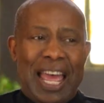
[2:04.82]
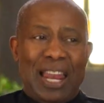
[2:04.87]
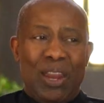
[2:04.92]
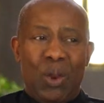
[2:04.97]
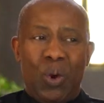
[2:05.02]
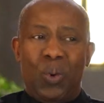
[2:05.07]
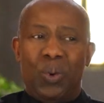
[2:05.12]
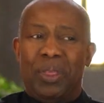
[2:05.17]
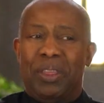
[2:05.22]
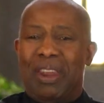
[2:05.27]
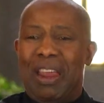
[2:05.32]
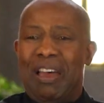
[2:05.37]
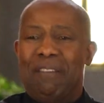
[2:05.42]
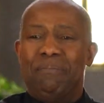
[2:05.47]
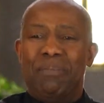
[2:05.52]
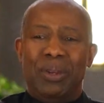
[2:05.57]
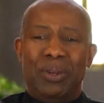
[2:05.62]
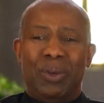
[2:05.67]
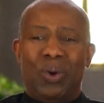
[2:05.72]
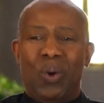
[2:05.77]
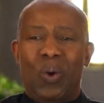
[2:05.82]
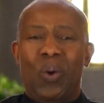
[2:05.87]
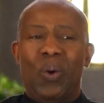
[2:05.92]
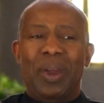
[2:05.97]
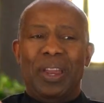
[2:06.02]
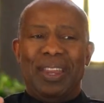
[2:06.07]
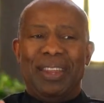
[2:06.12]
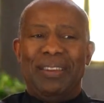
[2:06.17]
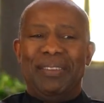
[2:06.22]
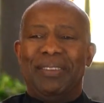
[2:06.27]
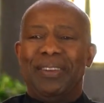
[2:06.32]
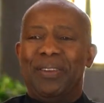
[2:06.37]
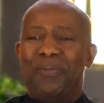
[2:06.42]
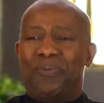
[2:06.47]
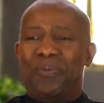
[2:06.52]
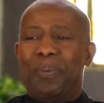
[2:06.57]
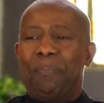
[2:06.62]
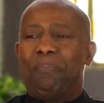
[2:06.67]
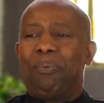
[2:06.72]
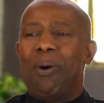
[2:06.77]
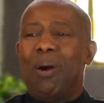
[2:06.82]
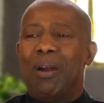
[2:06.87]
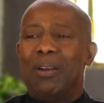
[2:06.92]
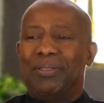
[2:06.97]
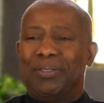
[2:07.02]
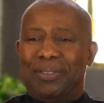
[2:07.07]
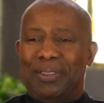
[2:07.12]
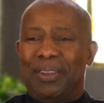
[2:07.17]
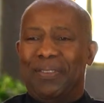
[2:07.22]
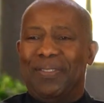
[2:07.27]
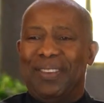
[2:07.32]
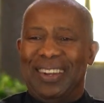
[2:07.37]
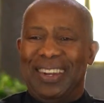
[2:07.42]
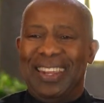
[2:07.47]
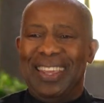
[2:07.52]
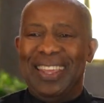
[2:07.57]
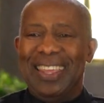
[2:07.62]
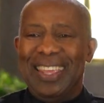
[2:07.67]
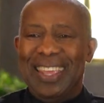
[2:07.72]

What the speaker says: I know that I've been going in different parts of it,